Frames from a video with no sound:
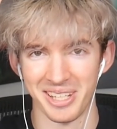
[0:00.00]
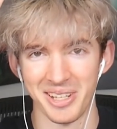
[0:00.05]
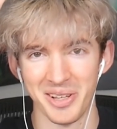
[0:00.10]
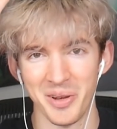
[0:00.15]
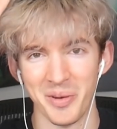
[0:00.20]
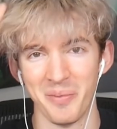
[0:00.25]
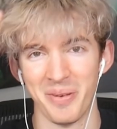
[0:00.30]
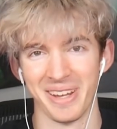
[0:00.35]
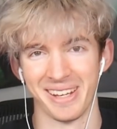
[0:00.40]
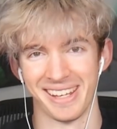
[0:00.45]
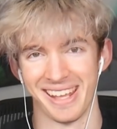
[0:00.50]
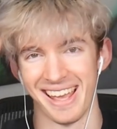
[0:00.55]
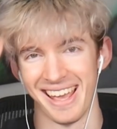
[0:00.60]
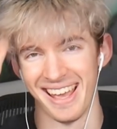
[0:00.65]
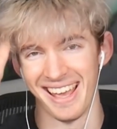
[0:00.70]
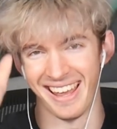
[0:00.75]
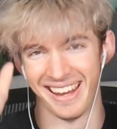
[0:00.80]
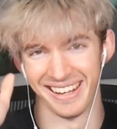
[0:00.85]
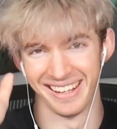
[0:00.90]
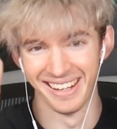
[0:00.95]
human
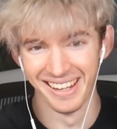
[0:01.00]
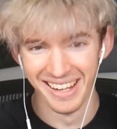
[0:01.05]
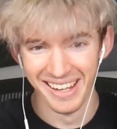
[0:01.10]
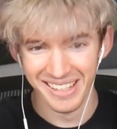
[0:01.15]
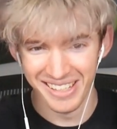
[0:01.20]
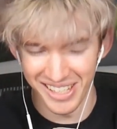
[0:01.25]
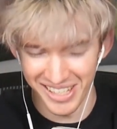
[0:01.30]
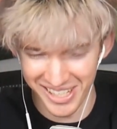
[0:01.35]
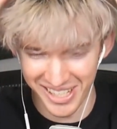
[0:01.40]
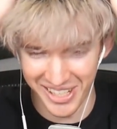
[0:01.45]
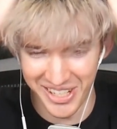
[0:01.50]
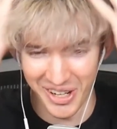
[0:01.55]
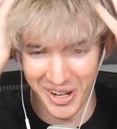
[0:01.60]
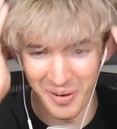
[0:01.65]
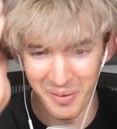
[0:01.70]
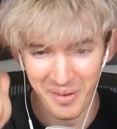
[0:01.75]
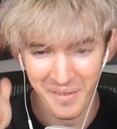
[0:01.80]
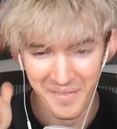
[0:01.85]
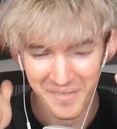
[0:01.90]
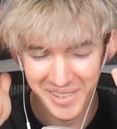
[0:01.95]
head just
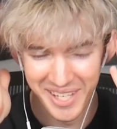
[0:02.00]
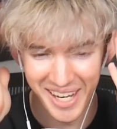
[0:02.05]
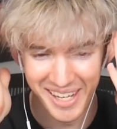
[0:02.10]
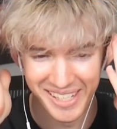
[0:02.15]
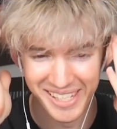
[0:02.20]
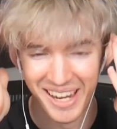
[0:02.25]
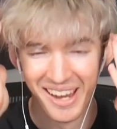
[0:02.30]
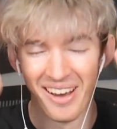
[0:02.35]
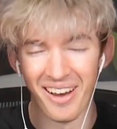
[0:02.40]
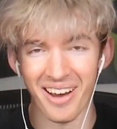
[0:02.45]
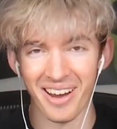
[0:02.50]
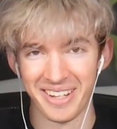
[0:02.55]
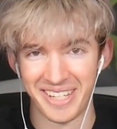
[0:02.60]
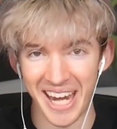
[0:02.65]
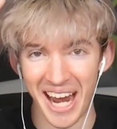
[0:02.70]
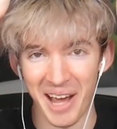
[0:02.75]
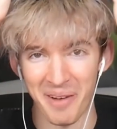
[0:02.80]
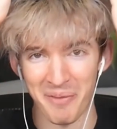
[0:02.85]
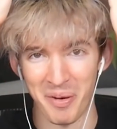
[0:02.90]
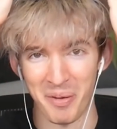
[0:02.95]
just on
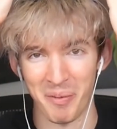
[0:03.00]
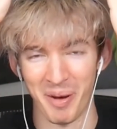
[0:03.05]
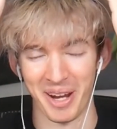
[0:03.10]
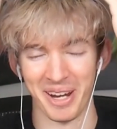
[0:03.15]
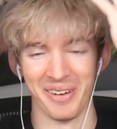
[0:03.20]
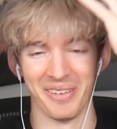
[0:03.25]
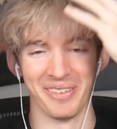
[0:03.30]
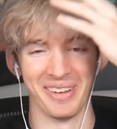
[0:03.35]
top of my